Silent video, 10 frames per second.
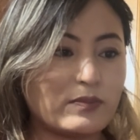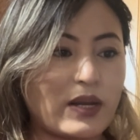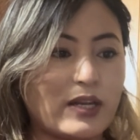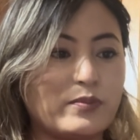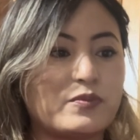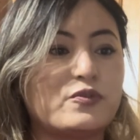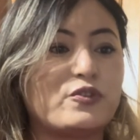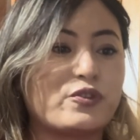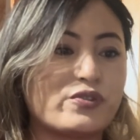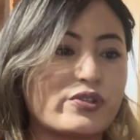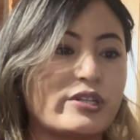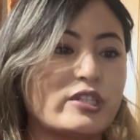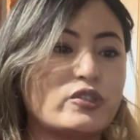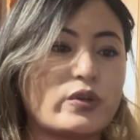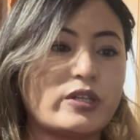by
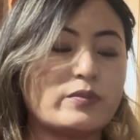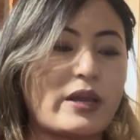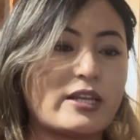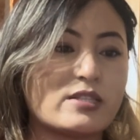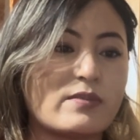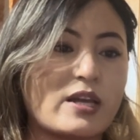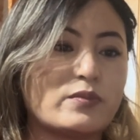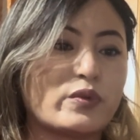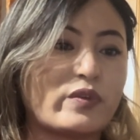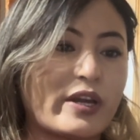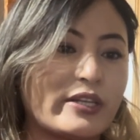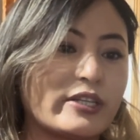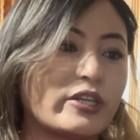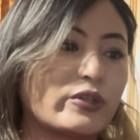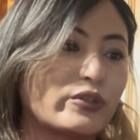fostering joint management, providing
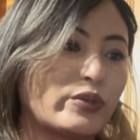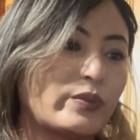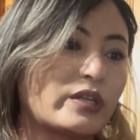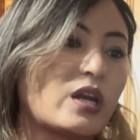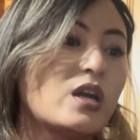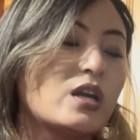economic